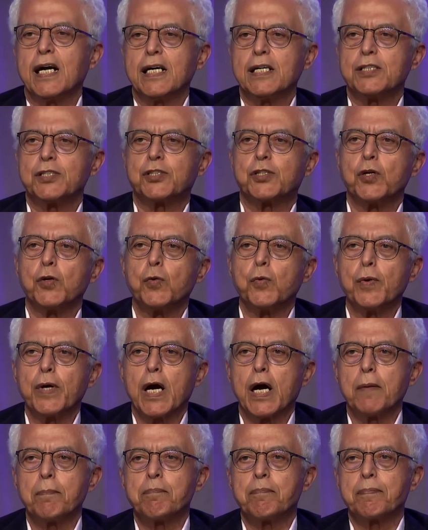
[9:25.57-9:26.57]
So we
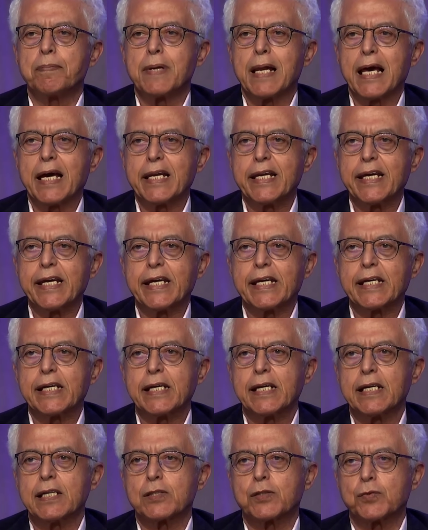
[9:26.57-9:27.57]
are planning
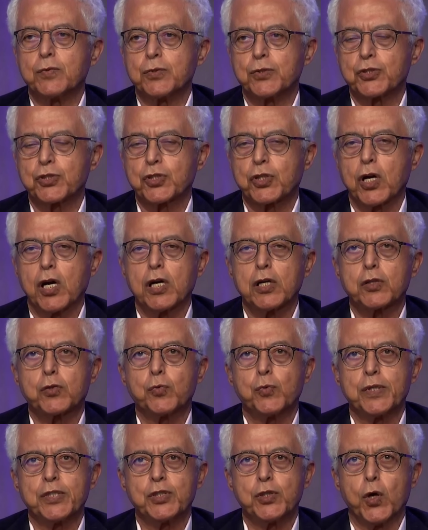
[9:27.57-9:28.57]
to start
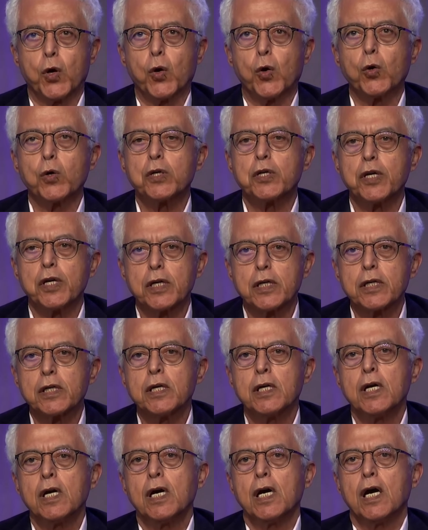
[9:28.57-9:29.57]
with the older
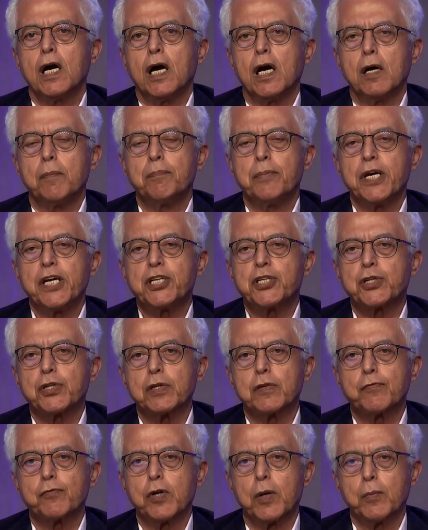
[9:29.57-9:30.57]

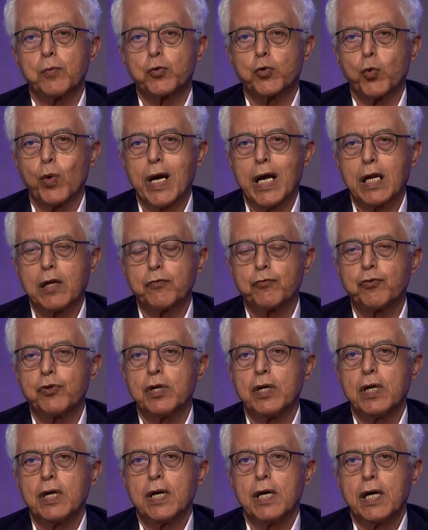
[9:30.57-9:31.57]
patient from 12
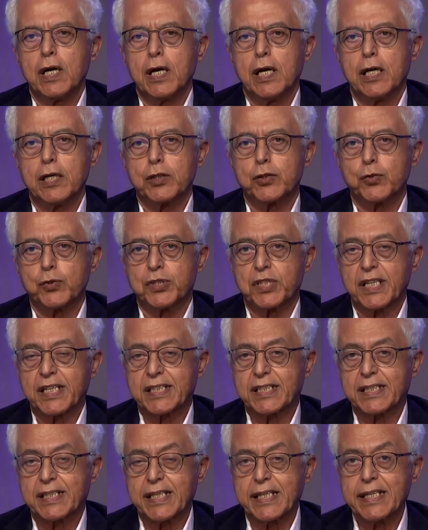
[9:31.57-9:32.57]
to
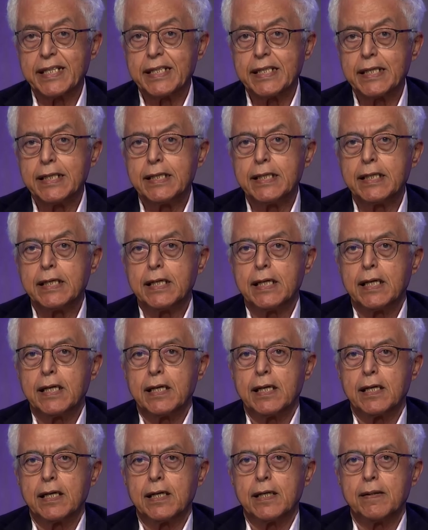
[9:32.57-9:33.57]
16.
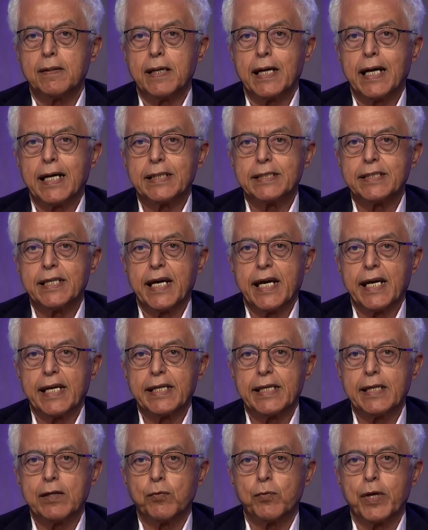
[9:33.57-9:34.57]
And
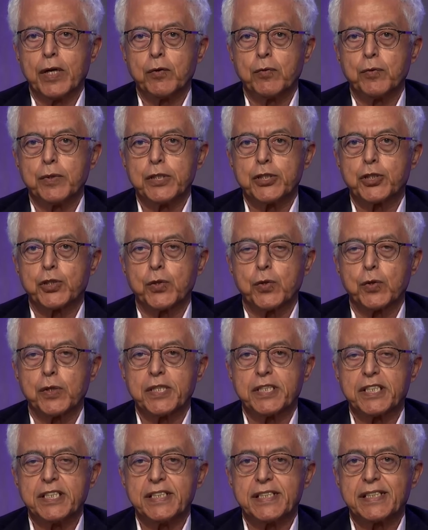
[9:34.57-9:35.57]
then when we show
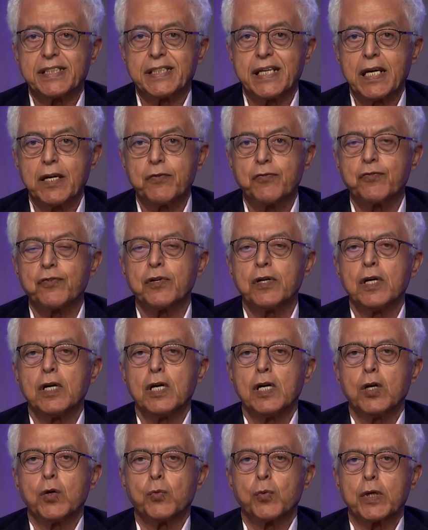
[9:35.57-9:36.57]
it is safe,
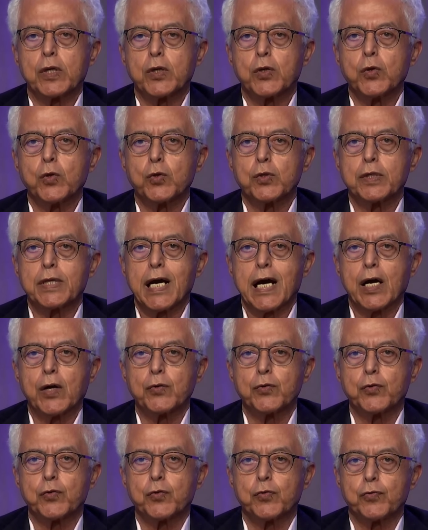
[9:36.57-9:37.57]
we'll go
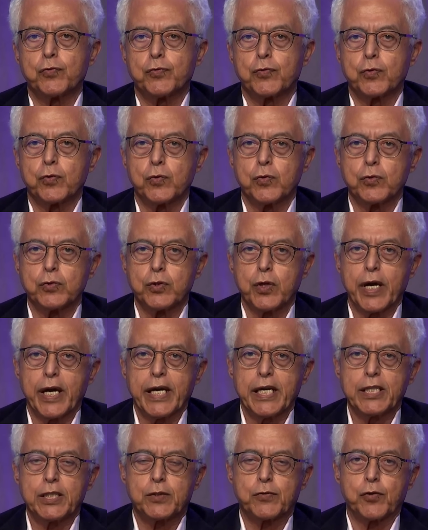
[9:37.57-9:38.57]
down to the
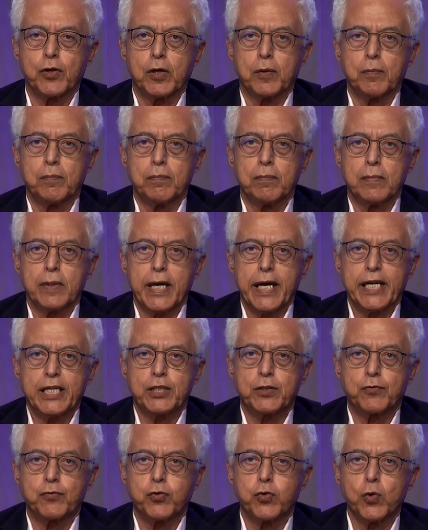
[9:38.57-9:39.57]
age from
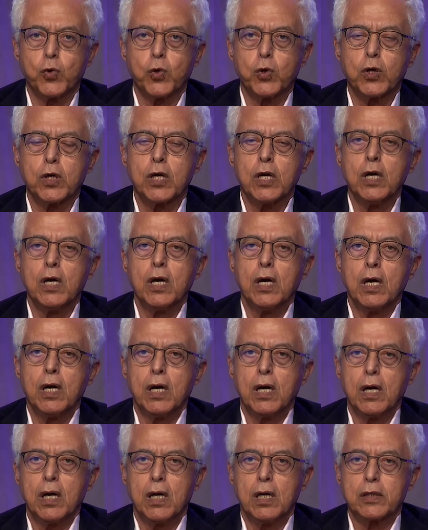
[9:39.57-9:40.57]
age 4
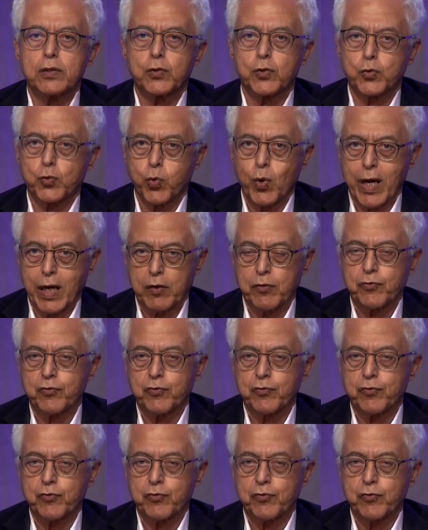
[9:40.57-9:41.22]
to 12.